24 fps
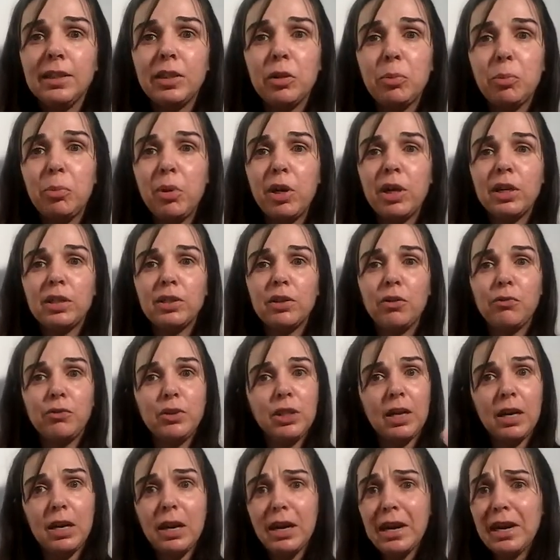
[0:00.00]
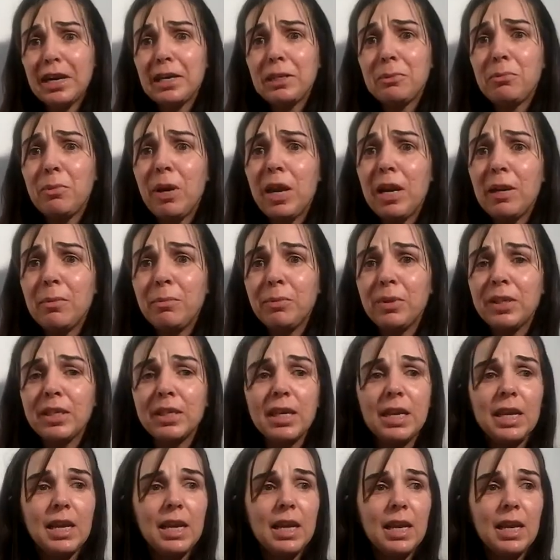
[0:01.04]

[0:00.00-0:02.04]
is part of the Heartmaps,